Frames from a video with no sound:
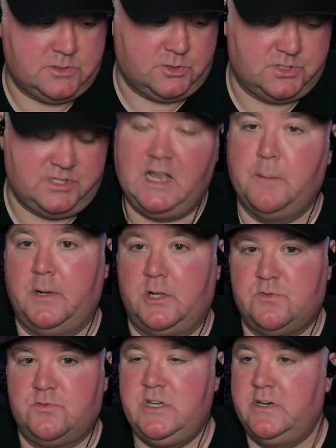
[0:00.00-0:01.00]
are seeing a
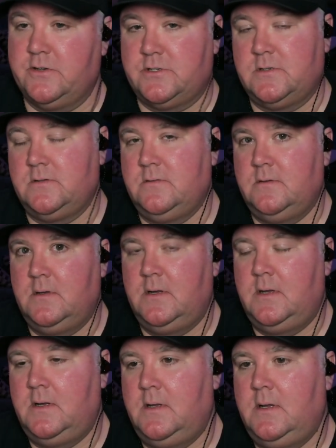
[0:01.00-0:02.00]
bunch of cheaters.
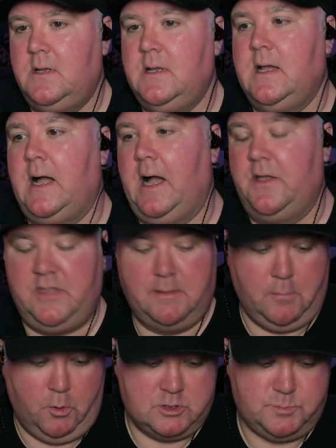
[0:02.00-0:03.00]
I think
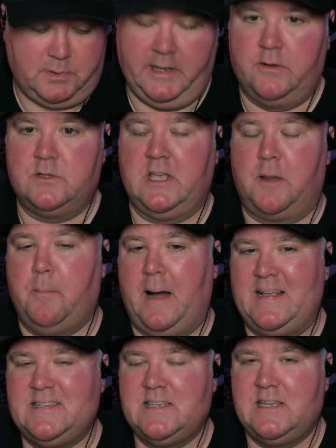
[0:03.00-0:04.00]
most players, like
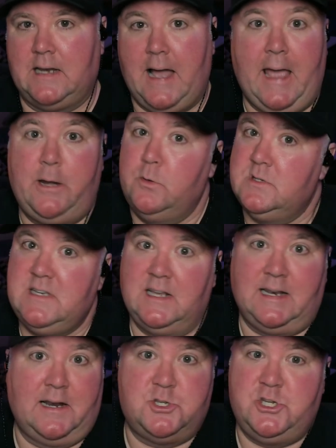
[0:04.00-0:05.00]
my skill, I don't see a
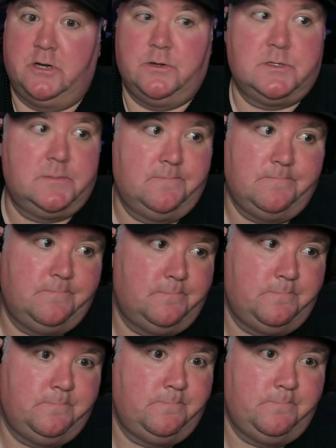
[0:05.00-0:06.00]
lot of cheaters.
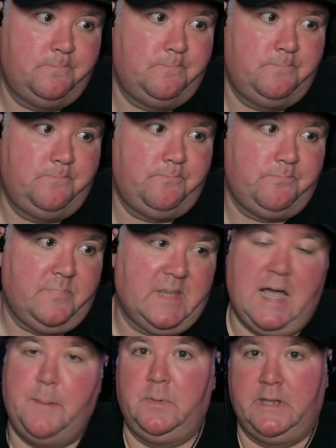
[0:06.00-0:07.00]

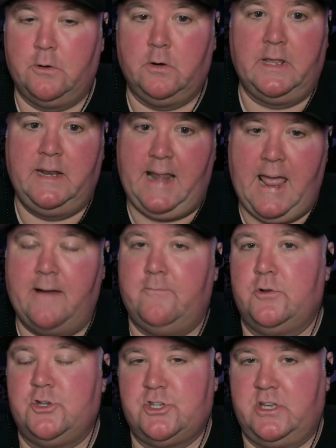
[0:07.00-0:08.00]
I'm literally an
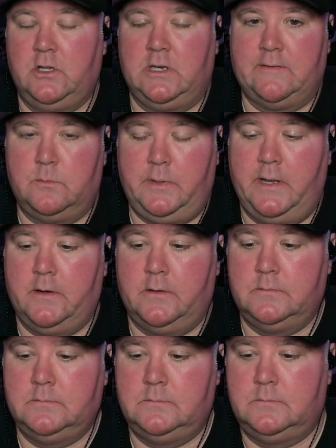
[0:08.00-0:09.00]
average skill level player.
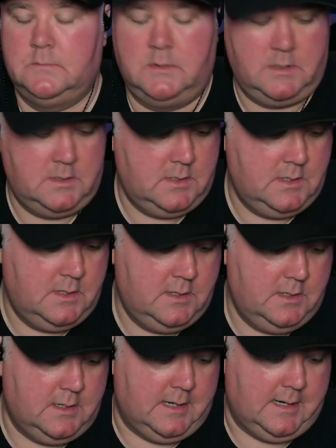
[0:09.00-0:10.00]

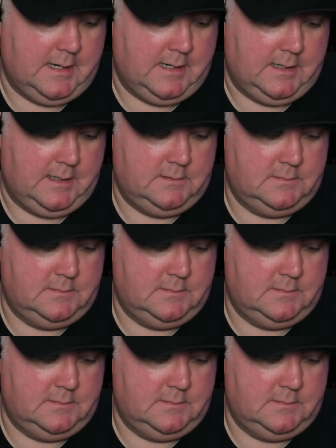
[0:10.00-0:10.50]
And